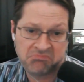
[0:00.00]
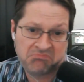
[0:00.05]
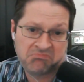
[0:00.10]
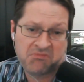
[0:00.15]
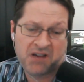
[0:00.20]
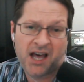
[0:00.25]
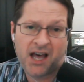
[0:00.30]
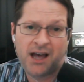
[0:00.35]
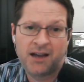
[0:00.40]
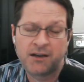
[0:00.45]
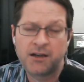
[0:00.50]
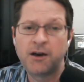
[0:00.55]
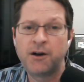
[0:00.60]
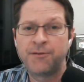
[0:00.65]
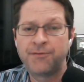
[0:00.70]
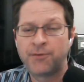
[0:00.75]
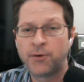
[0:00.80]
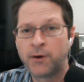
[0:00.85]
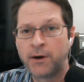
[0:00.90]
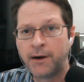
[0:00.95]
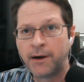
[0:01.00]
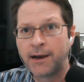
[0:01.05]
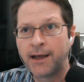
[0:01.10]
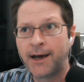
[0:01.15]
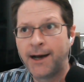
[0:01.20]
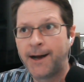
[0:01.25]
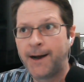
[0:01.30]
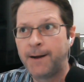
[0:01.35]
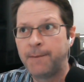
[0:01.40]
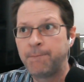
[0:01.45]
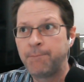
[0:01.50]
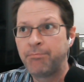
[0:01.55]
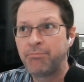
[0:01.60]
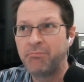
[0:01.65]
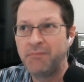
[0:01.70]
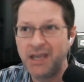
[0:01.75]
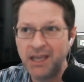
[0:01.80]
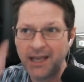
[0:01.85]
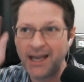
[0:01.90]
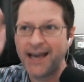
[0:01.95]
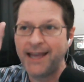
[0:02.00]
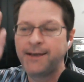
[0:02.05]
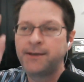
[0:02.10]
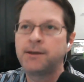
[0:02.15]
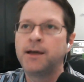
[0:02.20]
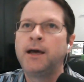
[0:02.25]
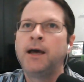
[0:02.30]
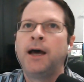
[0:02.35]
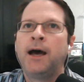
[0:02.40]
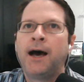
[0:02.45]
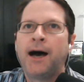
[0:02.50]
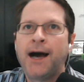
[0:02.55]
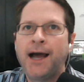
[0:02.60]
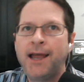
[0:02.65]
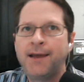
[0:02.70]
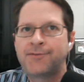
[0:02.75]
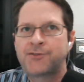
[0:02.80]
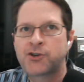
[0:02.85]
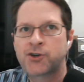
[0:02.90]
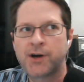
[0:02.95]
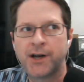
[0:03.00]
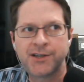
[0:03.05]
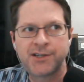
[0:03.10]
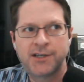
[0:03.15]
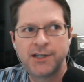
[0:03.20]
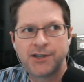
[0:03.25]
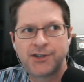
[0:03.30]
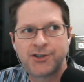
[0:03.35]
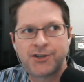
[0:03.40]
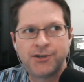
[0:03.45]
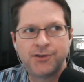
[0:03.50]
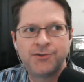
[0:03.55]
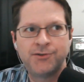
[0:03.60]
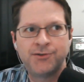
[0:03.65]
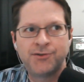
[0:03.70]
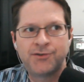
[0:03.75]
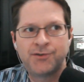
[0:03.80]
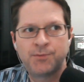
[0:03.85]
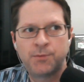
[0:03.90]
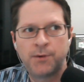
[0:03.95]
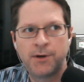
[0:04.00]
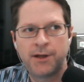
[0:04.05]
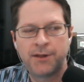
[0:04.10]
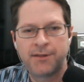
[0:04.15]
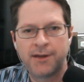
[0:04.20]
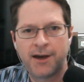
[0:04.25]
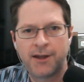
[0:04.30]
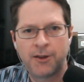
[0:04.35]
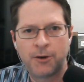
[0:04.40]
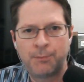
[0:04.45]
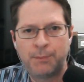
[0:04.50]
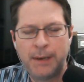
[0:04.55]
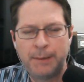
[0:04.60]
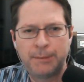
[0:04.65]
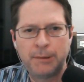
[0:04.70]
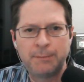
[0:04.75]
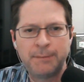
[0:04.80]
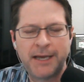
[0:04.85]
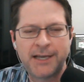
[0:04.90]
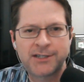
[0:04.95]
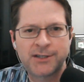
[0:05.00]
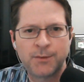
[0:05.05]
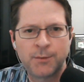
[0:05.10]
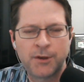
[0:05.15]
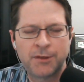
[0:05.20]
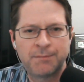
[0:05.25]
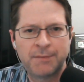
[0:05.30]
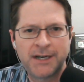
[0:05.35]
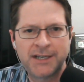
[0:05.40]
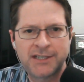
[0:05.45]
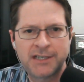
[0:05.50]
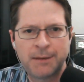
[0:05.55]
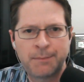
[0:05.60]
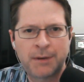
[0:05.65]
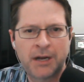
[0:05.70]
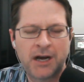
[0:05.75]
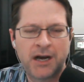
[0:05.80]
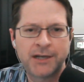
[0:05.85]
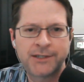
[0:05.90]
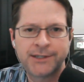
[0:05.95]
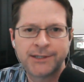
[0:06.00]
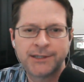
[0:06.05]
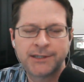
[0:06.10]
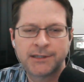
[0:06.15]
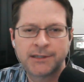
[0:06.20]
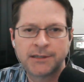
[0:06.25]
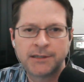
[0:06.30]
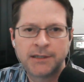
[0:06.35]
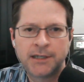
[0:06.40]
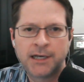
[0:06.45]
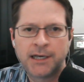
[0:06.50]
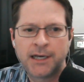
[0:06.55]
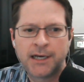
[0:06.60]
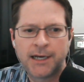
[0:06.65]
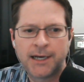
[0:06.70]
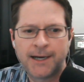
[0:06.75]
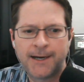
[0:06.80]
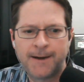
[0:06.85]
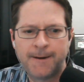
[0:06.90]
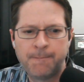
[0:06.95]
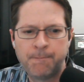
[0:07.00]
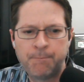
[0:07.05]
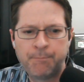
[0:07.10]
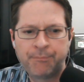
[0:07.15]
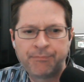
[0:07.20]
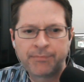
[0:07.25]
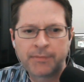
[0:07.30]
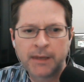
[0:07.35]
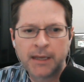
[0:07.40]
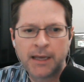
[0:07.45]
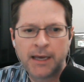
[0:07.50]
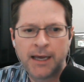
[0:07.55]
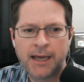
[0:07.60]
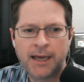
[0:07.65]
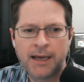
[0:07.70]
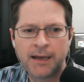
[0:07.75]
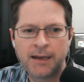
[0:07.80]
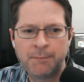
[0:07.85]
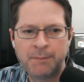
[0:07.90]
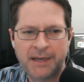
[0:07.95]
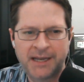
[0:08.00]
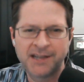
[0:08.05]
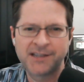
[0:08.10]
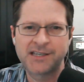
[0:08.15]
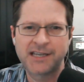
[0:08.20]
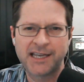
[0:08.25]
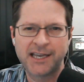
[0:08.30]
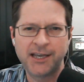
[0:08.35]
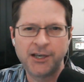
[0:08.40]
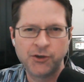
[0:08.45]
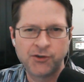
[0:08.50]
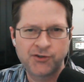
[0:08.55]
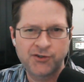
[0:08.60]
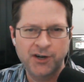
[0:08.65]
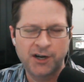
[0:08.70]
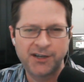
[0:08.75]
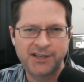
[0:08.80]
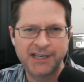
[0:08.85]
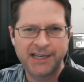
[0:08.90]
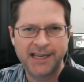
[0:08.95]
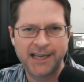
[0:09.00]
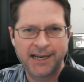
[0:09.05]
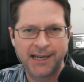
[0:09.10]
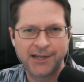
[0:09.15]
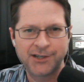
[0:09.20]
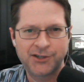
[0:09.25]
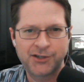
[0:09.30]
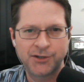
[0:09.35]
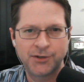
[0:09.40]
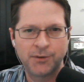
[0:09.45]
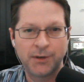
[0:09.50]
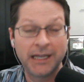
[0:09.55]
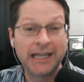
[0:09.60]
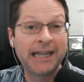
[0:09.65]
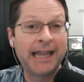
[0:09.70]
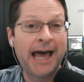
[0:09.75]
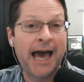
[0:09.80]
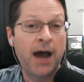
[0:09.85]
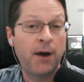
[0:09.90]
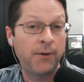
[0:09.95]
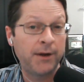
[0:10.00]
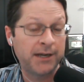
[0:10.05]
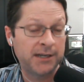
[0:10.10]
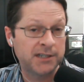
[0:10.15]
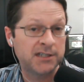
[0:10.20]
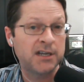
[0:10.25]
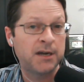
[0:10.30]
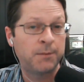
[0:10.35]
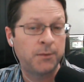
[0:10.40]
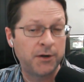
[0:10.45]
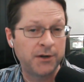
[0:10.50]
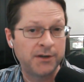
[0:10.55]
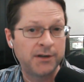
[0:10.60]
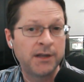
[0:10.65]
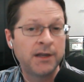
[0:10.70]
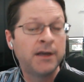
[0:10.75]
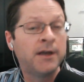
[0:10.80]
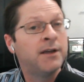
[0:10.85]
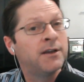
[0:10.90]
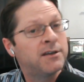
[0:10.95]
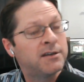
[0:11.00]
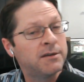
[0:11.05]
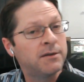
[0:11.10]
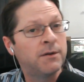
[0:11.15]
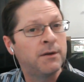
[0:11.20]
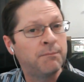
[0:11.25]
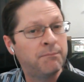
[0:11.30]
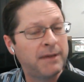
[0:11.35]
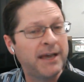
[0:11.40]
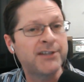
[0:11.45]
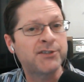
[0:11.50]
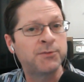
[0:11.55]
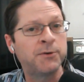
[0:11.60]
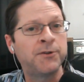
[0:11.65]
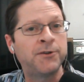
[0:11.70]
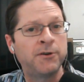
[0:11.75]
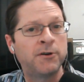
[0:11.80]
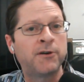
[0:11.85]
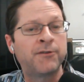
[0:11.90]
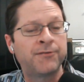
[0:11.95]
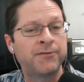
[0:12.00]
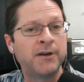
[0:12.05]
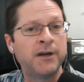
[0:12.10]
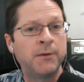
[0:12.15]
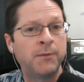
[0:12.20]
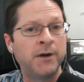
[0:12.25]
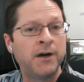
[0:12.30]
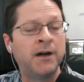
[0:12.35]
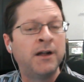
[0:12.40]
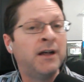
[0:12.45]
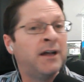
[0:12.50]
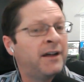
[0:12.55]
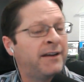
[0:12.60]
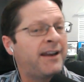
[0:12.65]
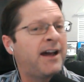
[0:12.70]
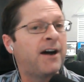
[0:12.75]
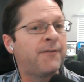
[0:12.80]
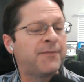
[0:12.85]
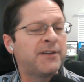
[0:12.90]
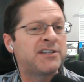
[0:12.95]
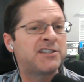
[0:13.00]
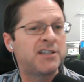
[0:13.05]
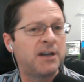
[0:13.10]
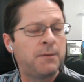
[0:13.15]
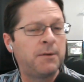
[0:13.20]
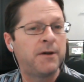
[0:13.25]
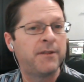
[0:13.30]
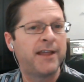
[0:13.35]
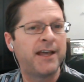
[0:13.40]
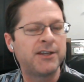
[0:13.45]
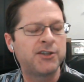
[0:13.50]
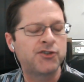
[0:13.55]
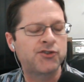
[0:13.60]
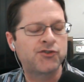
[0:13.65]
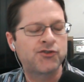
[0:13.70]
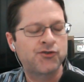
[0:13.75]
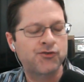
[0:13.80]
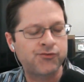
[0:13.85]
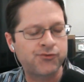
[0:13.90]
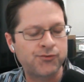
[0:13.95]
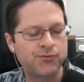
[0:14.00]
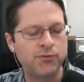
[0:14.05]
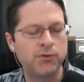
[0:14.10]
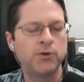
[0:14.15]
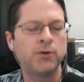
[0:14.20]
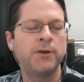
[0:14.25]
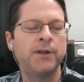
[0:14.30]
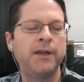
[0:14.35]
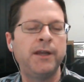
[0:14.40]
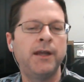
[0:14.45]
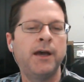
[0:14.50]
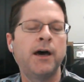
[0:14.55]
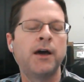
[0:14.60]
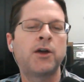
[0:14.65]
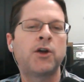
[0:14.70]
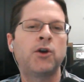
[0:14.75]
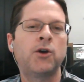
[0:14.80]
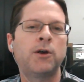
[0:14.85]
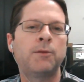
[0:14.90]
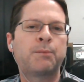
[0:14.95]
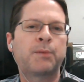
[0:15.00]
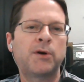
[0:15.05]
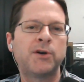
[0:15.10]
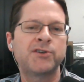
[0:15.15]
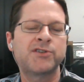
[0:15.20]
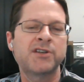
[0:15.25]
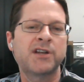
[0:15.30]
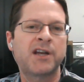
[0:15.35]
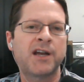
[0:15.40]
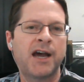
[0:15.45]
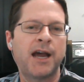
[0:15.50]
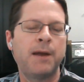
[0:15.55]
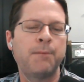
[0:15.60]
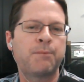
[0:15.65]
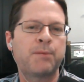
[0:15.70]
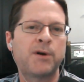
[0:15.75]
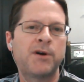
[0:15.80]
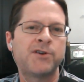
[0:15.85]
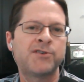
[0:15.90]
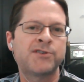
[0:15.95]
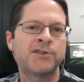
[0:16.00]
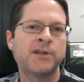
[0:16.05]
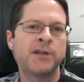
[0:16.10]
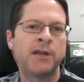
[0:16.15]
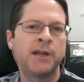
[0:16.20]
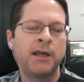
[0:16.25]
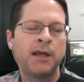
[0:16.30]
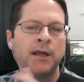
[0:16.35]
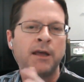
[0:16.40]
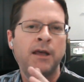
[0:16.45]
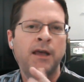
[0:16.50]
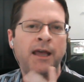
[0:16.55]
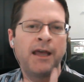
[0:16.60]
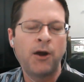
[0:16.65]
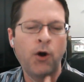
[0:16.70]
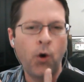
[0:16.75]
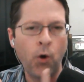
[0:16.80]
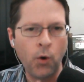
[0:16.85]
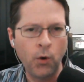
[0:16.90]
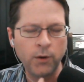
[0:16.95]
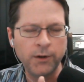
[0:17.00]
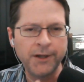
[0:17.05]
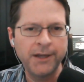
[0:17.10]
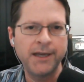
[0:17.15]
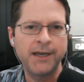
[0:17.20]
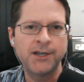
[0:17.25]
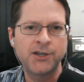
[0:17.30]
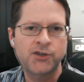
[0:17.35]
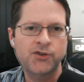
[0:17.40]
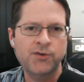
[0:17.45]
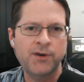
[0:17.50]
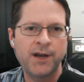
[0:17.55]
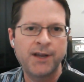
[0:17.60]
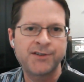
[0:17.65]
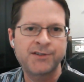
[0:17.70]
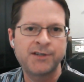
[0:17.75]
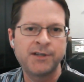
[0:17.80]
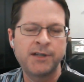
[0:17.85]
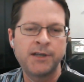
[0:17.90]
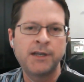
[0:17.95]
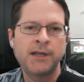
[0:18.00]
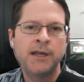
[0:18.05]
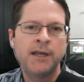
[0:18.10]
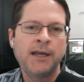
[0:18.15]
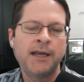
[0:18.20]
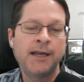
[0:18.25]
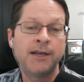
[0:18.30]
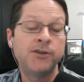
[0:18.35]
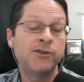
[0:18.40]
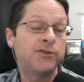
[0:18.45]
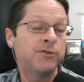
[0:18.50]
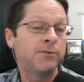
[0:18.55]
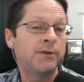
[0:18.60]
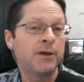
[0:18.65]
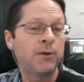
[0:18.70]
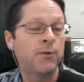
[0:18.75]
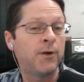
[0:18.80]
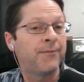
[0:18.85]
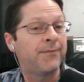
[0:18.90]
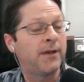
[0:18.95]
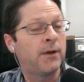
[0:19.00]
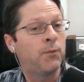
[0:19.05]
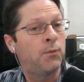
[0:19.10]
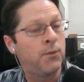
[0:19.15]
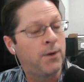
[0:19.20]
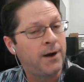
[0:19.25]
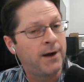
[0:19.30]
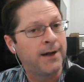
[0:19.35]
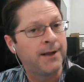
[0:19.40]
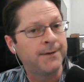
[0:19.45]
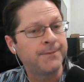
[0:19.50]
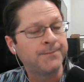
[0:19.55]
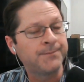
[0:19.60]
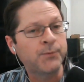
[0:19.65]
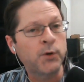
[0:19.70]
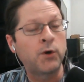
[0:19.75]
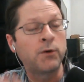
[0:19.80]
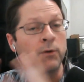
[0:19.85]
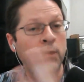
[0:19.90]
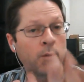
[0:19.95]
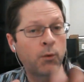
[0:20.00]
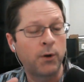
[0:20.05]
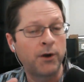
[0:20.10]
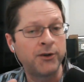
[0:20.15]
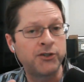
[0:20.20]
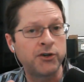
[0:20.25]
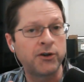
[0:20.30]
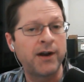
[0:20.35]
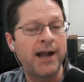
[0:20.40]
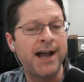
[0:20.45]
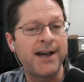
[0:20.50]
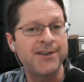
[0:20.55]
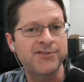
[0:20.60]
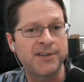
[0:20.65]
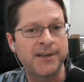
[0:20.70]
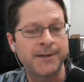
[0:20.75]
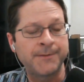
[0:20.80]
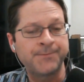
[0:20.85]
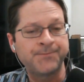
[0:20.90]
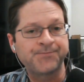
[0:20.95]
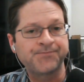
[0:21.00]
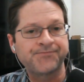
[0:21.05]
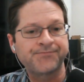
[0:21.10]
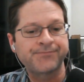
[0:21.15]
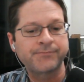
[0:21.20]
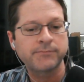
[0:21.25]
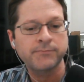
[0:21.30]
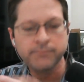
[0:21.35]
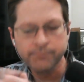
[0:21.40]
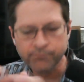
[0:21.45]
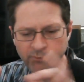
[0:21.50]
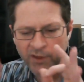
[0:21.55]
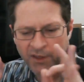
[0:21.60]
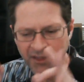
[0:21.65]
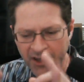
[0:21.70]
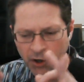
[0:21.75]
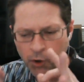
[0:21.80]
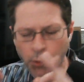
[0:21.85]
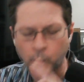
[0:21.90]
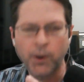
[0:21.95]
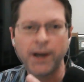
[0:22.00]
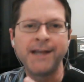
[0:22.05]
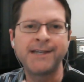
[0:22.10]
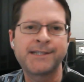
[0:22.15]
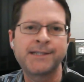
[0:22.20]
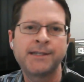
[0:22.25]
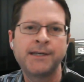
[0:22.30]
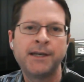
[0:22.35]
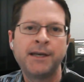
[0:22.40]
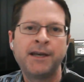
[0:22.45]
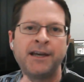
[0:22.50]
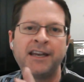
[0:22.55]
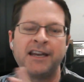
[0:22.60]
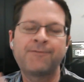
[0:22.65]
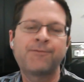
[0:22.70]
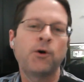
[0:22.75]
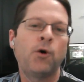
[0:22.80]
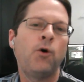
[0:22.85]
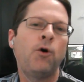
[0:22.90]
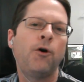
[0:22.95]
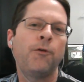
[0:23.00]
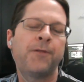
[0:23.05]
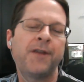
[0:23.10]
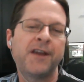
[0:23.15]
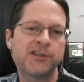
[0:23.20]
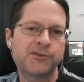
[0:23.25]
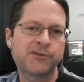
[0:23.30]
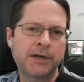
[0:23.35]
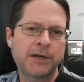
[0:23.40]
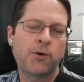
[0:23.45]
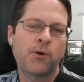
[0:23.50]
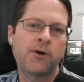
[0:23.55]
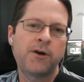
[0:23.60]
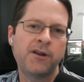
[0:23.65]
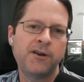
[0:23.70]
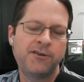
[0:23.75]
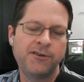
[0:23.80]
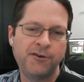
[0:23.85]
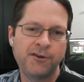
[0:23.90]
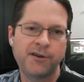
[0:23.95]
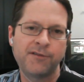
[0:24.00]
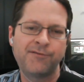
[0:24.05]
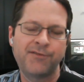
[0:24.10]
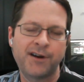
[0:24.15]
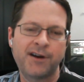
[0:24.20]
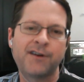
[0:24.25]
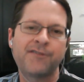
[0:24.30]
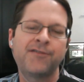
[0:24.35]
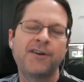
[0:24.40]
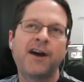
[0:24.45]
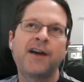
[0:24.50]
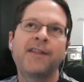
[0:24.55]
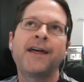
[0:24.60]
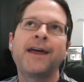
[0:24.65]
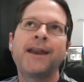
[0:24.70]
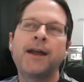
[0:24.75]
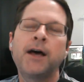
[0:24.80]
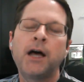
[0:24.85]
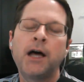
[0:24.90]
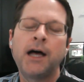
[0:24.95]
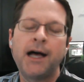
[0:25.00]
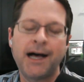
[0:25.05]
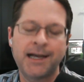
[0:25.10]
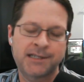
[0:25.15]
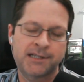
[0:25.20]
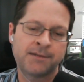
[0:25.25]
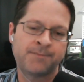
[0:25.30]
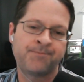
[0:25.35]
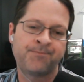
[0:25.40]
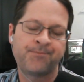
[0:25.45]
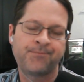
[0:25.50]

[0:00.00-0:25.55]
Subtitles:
I'd go for it. I have trust issues with other people messing with my subconscious. Because again, you start to get into allowing someone to mess with your free will. Now, if it's someone that's truly a good person, kind person, and only interested in doing what they want or what you're asking, then great. And if the whole thing's recorded and you can verify that, awesome.